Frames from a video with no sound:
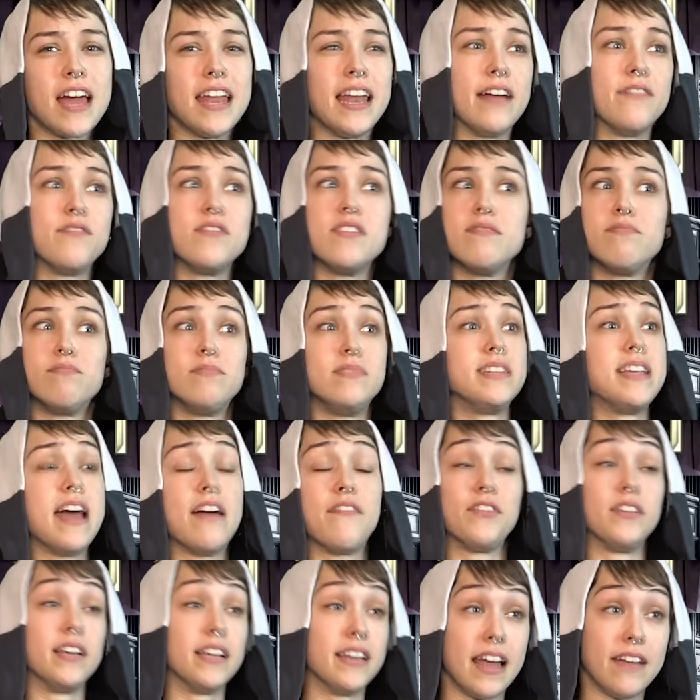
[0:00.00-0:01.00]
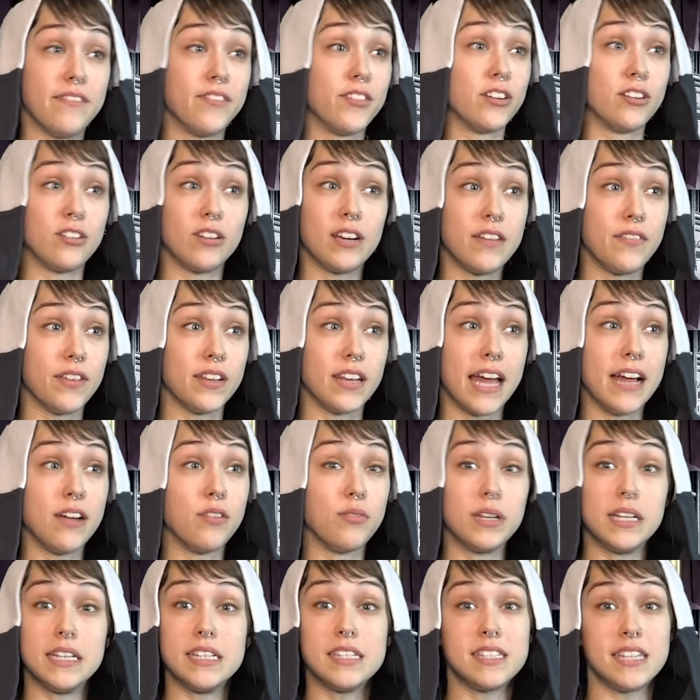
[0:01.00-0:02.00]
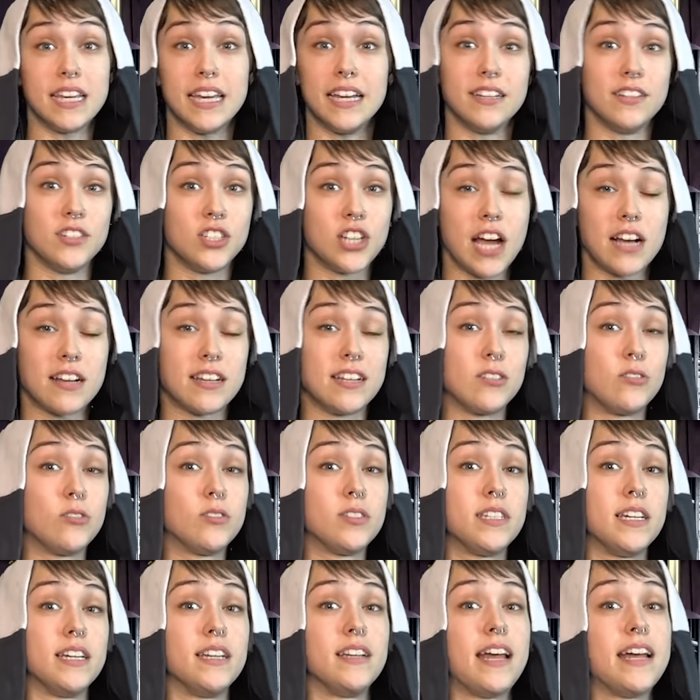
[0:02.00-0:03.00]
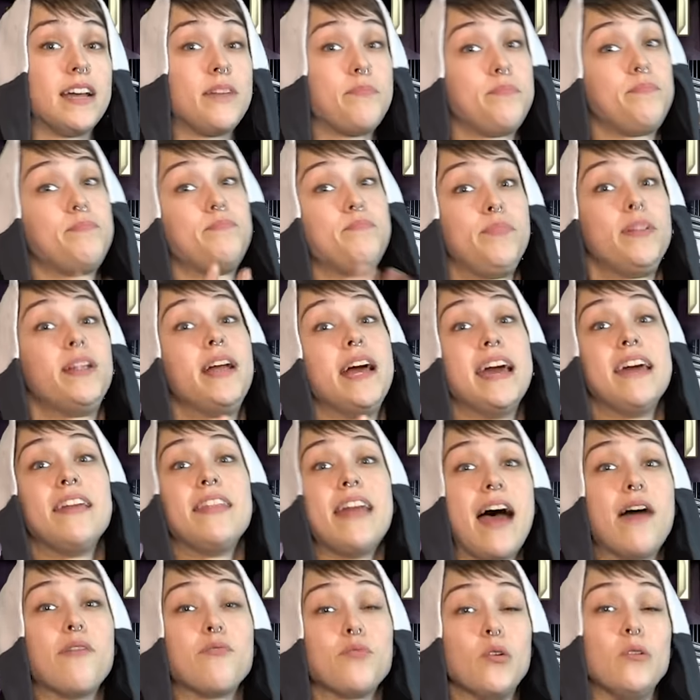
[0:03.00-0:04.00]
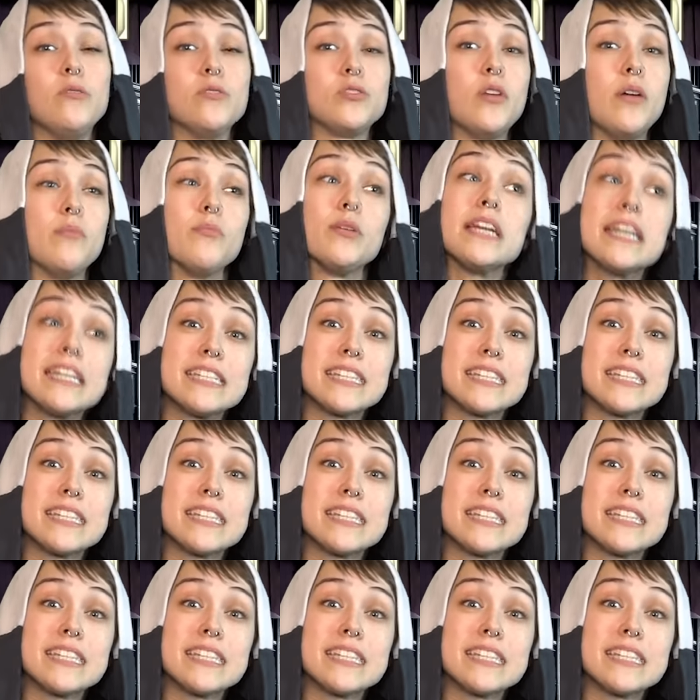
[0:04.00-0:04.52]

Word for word: and I've definitely never even like really seen Jack Nicholson like play that role so I'm really